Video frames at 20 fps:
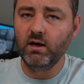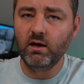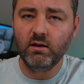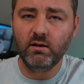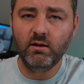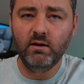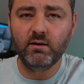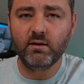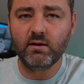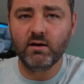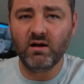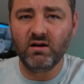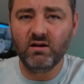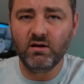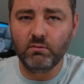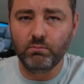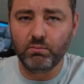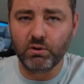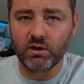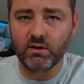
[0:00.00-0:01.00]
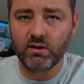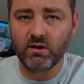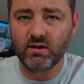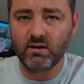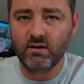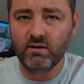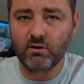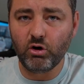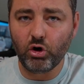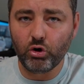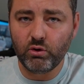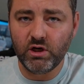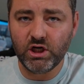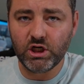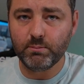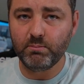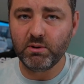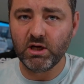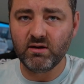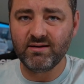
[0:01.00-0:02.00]
these colored bits, these
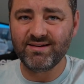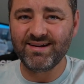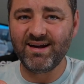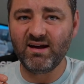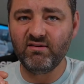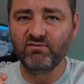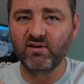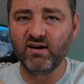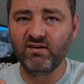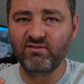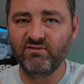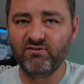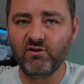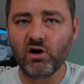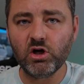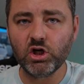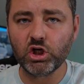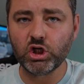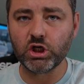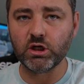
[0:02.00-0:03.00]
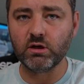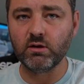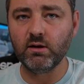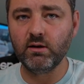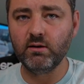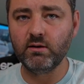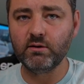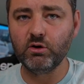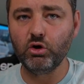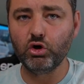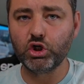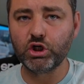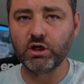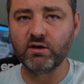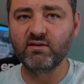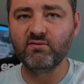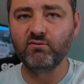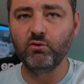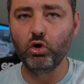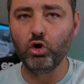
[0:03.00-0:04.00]
orange bits, have a function. It's not
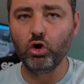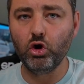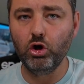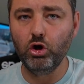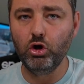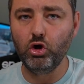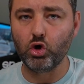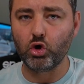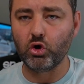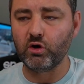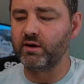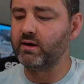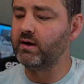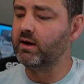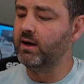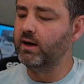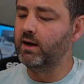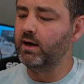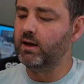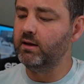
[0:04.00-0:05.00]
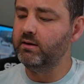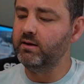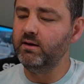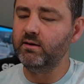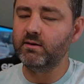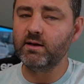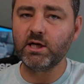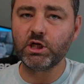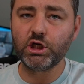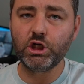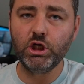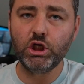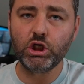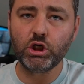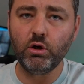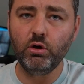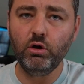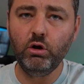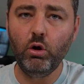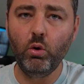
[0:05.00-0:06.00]
just for looks. These actually
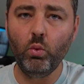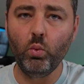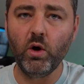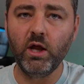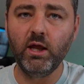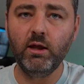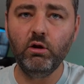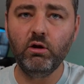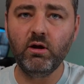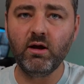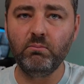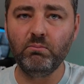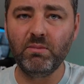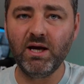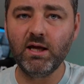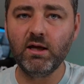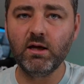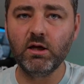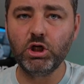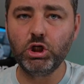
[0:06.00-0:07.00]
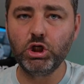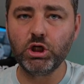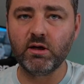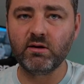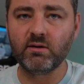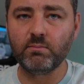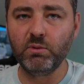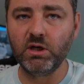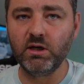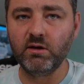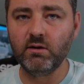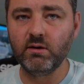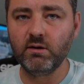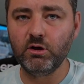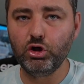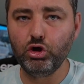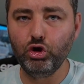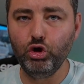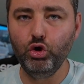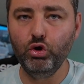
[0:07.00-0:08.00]
show you where you can make adjustments
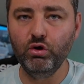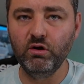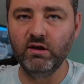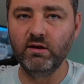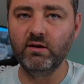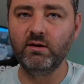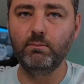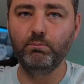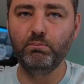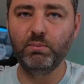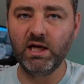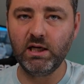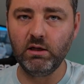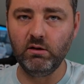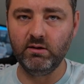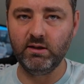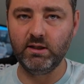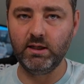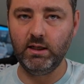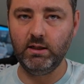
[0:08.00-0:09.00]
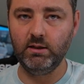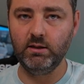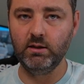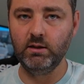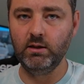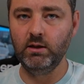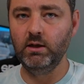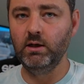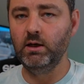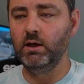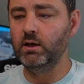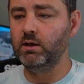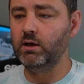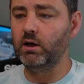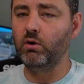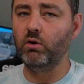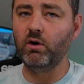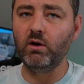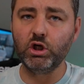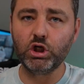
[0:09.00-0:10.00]
to this pedal set.
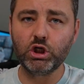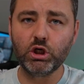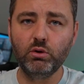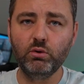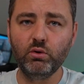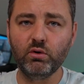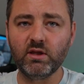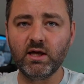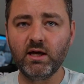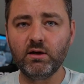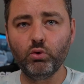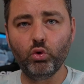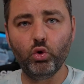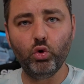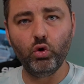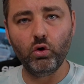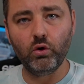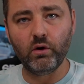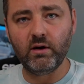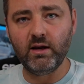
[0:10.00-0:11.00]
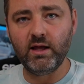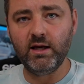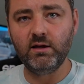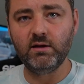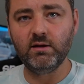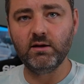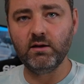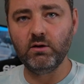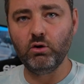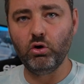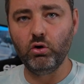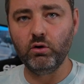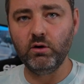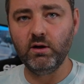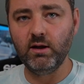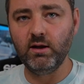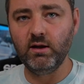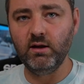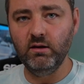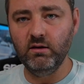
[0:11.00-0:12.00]
Now, I'll show you that all later on
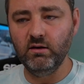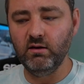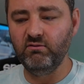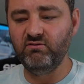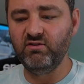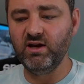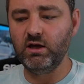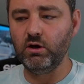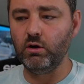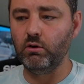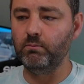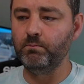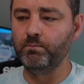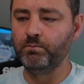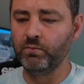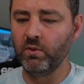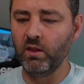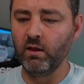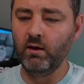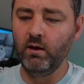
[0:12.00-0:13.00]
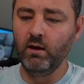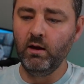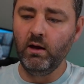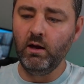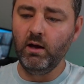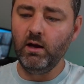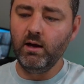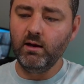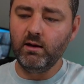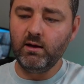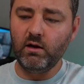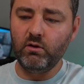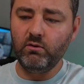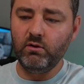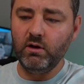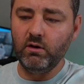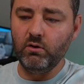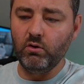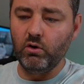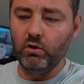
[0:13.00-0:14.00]
in the video.
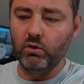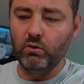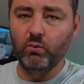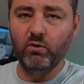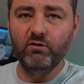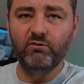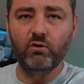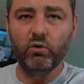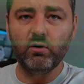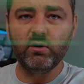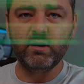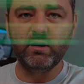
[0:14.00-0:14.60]
Carrying on, we've got